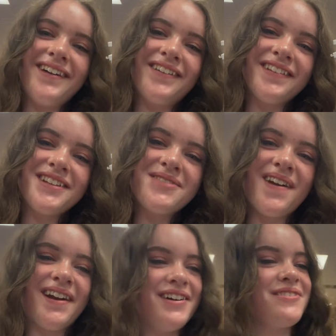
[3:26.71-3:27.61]
found these
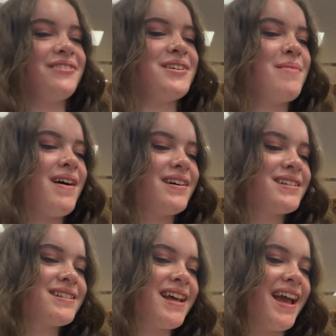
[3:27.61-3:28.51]
pair of
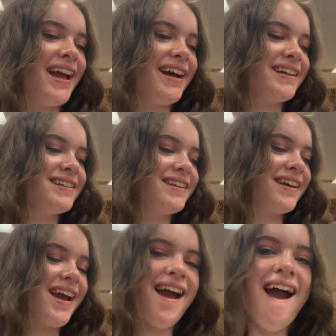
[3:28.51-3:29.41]
Reeboks and
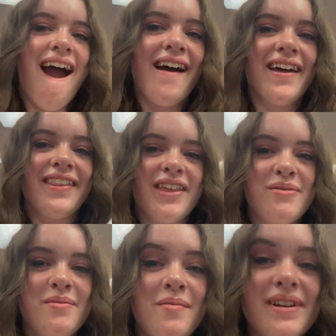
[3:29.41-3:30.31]
they
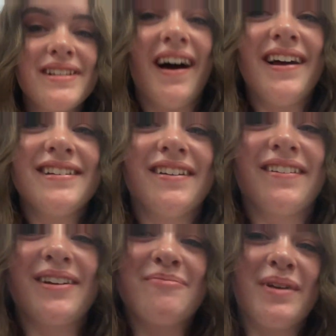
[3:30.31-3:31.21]
would be my size and they're
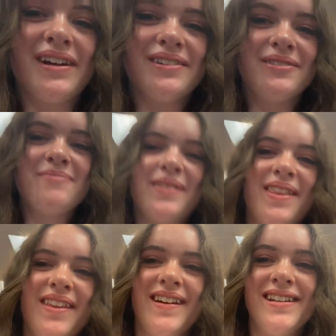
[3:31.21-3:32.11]
like brand new. But
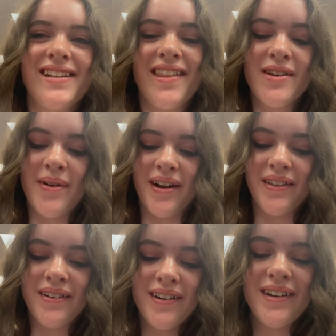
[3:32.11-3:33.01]
the thing is, I think my
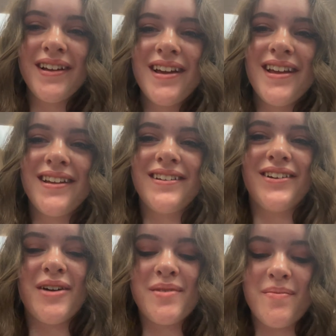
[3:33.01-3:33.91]
other aunt
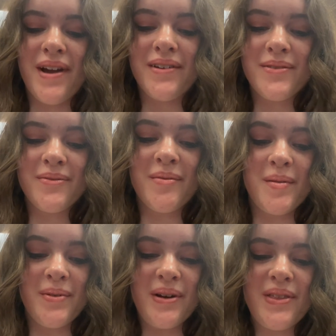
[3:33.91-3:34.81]
got me a pair of them for my
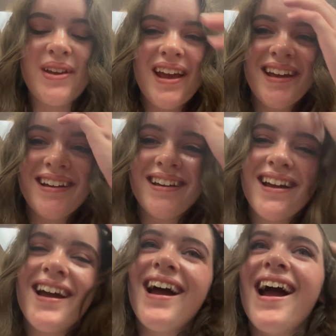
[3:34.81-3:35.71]
birthday
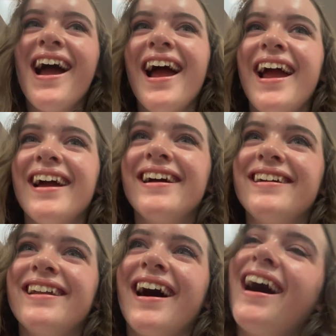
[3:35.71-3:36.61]
and